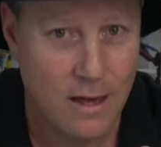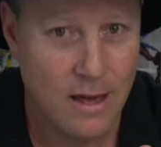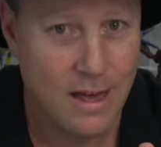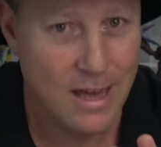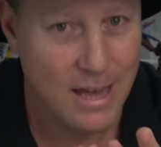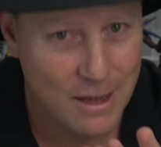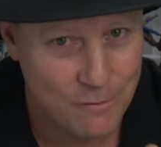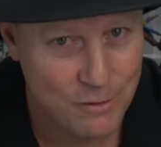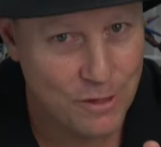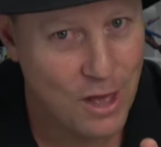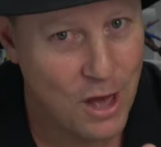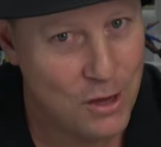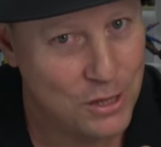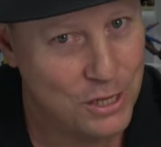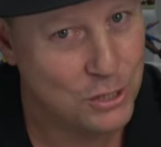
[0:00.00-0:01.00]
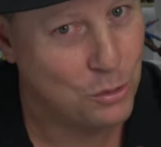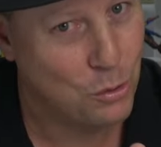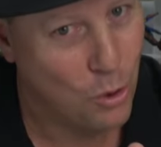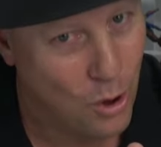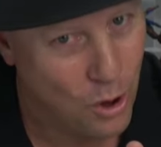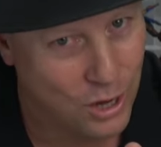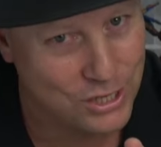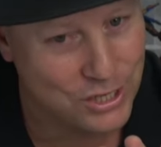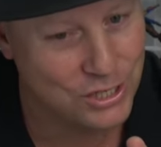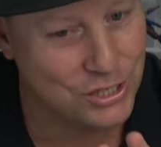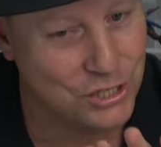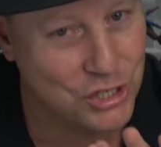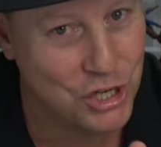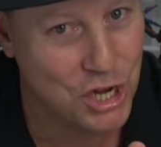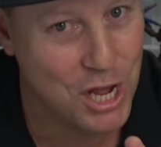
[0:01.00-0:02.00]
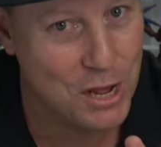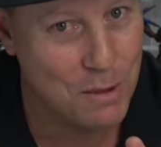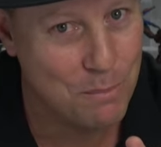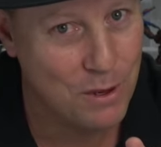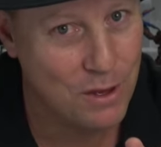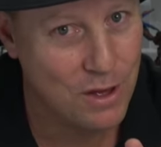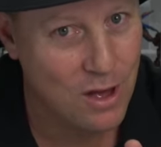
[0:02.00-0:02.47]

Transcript: even though this wasn't cheap,